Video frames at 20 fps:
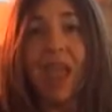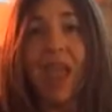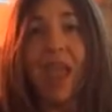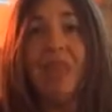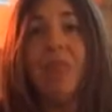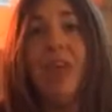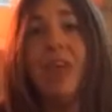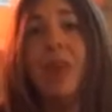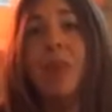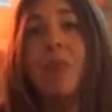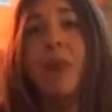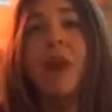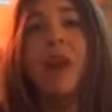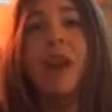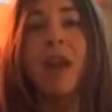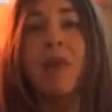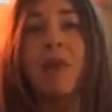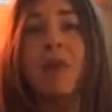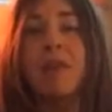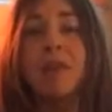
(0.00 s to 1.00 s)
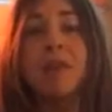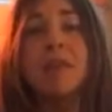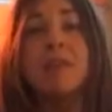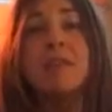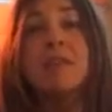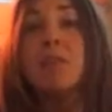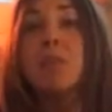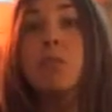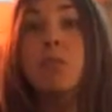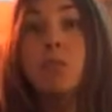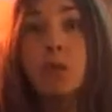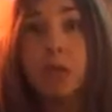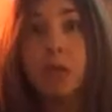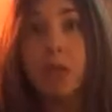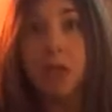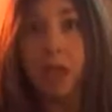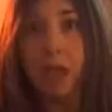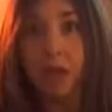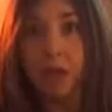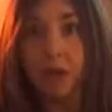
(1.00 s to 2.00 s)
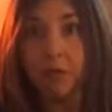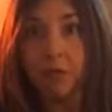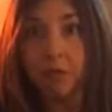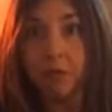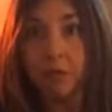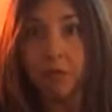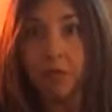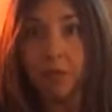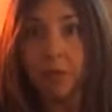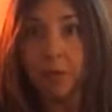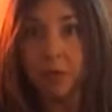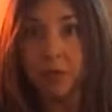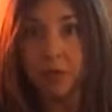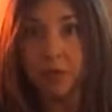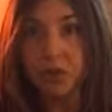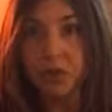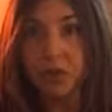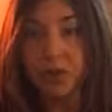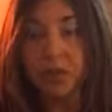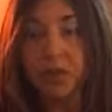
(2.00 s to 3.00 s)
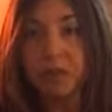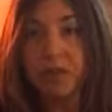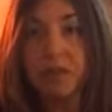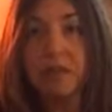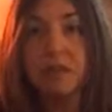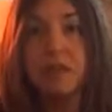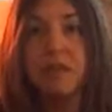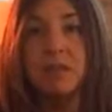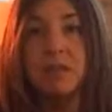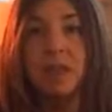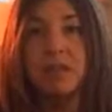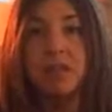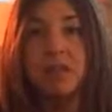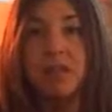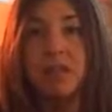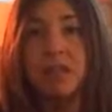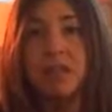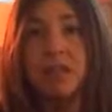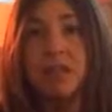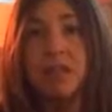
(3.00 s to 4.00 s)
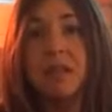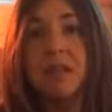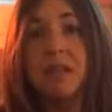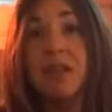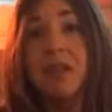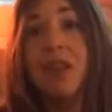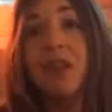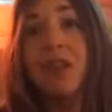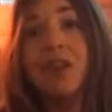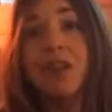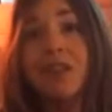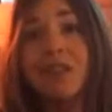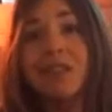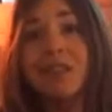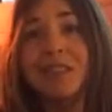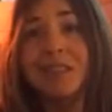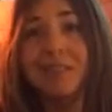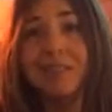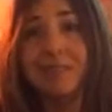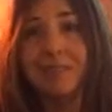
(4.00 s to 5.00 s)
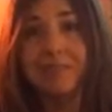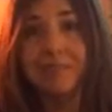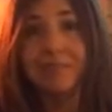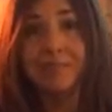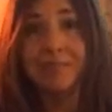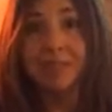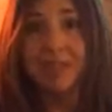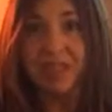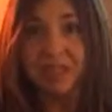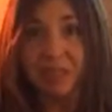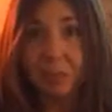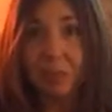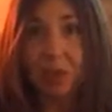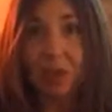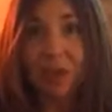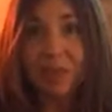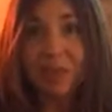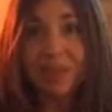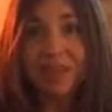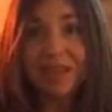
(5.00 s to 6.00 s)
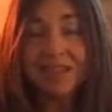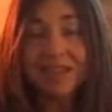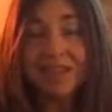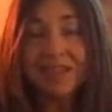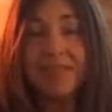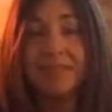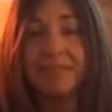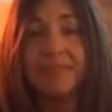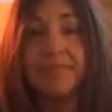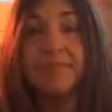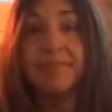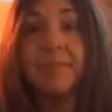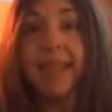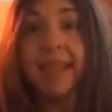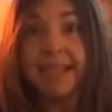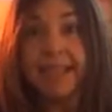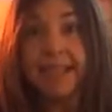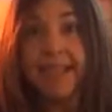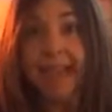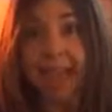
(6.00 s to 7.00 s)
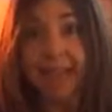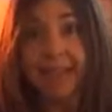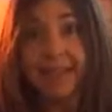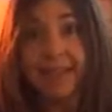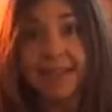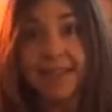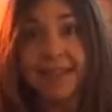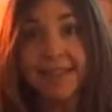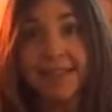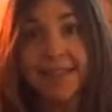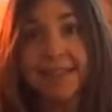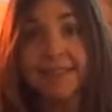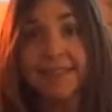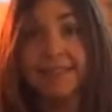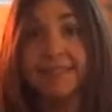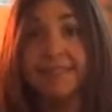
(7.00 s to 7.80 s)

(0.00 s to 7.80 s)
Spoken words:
And then it brought out some really uncomfortable emotions, such as hurt, disappointment, and sadness.